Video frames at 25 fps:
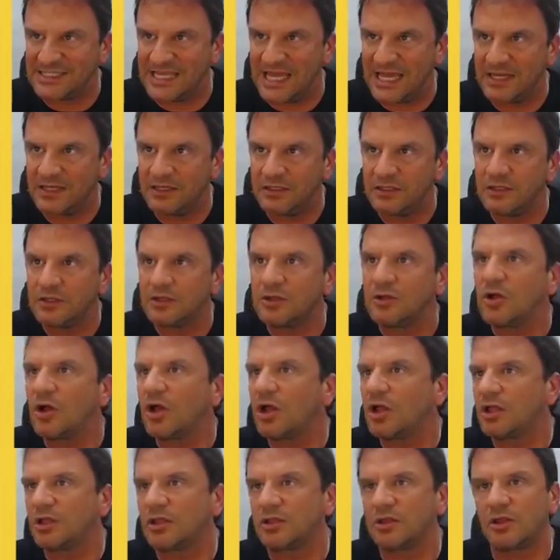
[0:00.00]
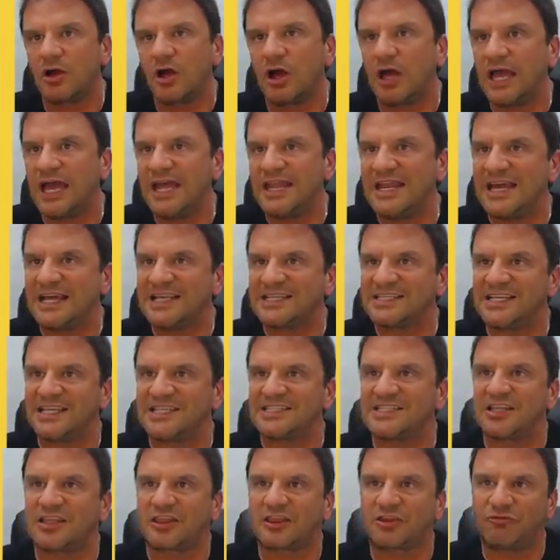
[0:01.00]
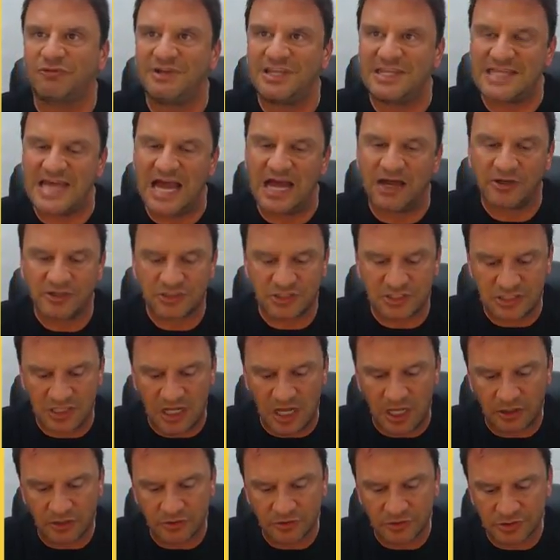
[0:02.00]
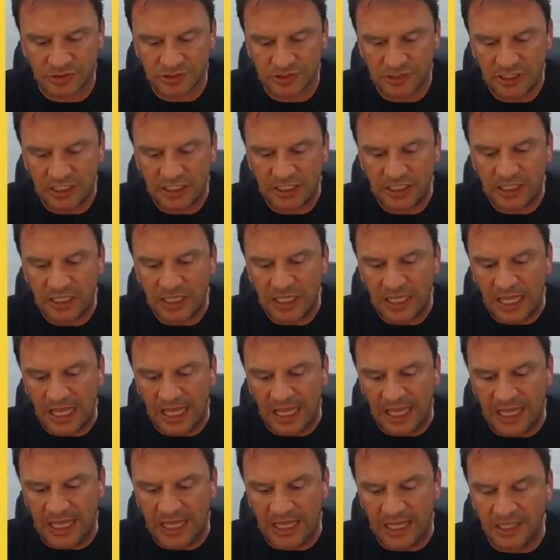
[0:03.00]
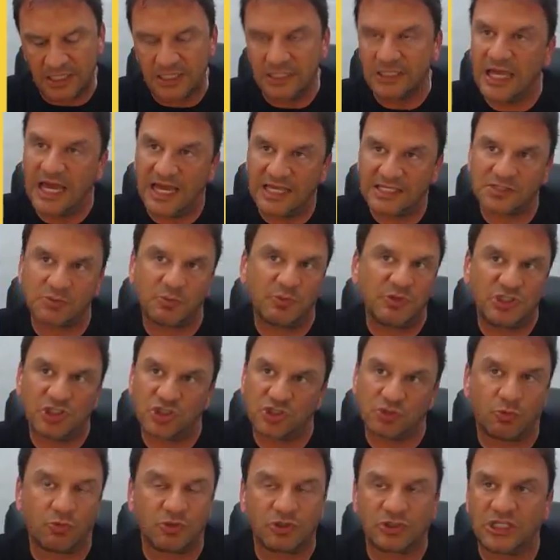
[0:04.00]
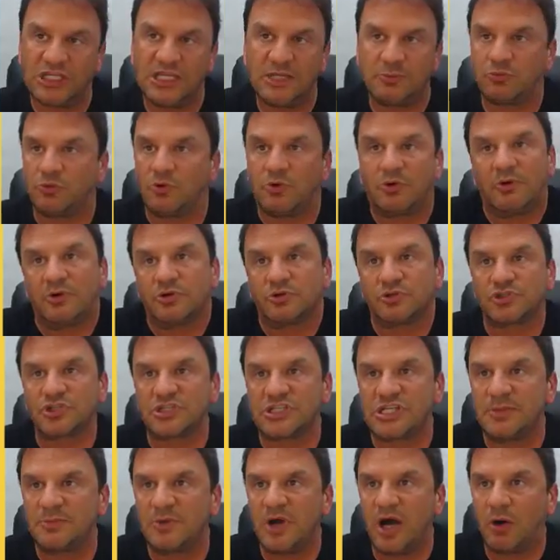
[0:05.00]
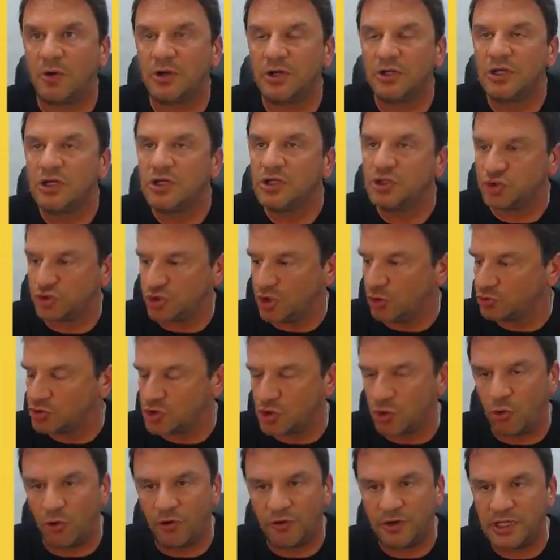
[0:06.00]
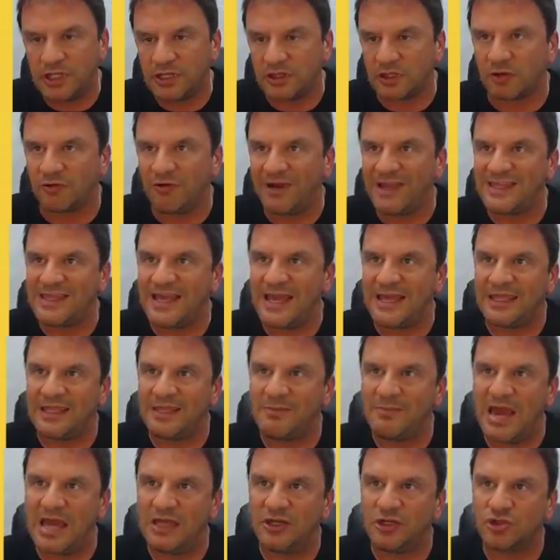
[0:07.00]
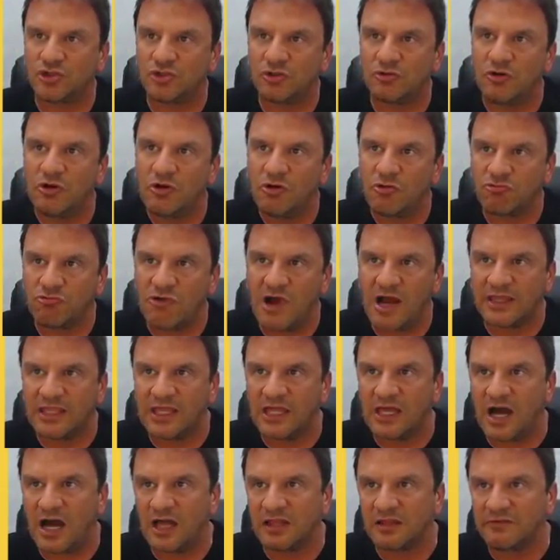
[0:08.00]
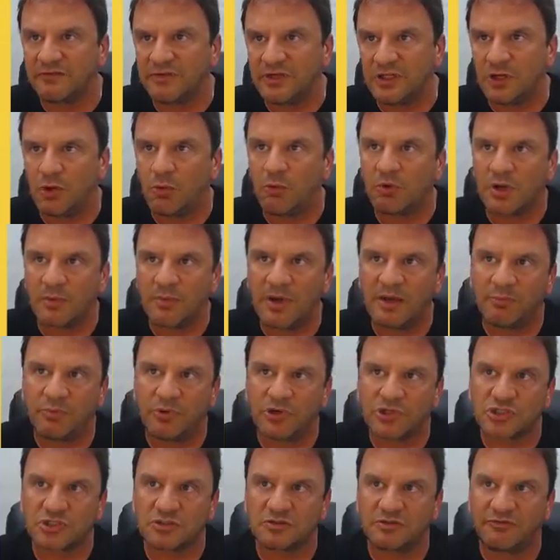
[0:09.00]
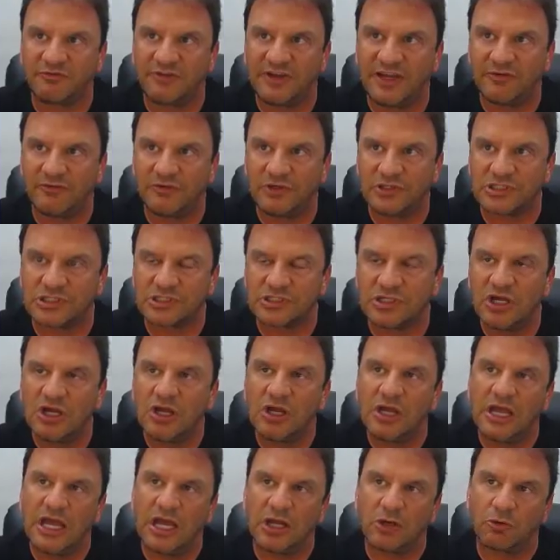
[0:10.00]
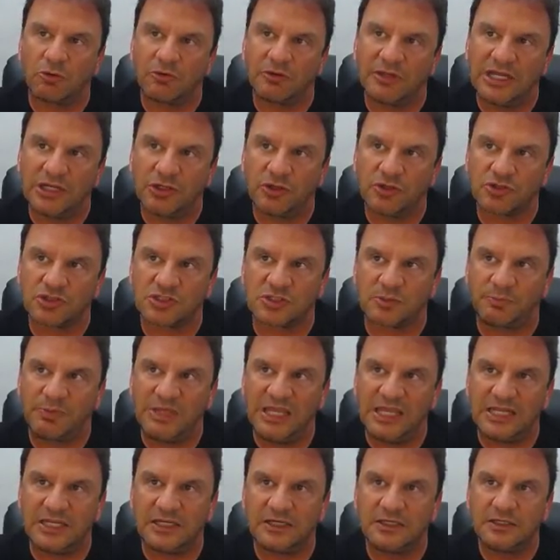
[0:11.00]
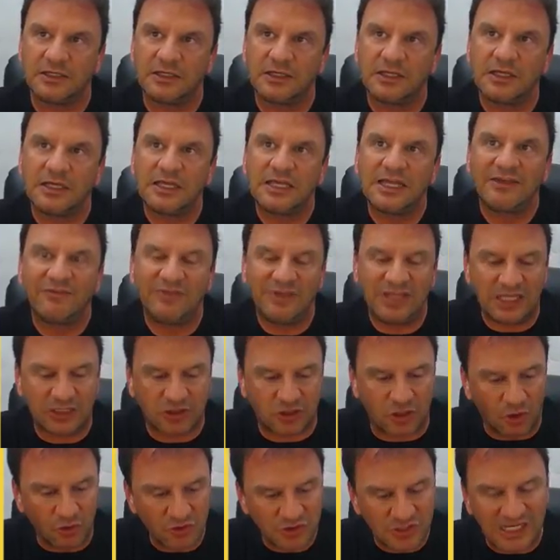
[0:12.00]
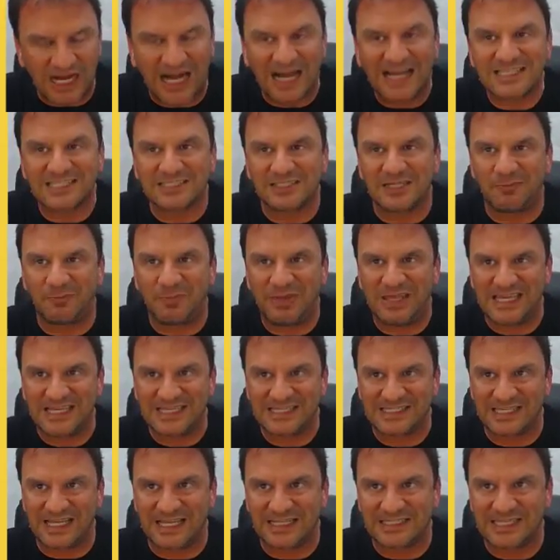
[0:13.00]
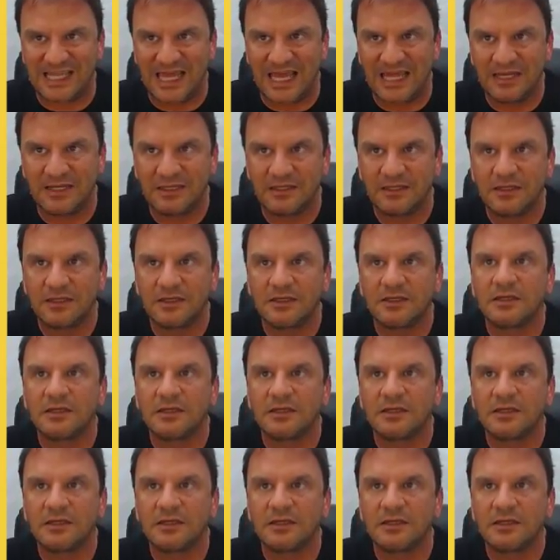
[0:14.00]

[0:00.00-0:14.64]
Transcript: 10, in excess of $3,000. And yes, we'll all just keep going. Joe Torre, the great Yankee manager, Rocky Colavito, one of my personal favorites, and Orlando Cepeda. If you get those guys in the PSA 10,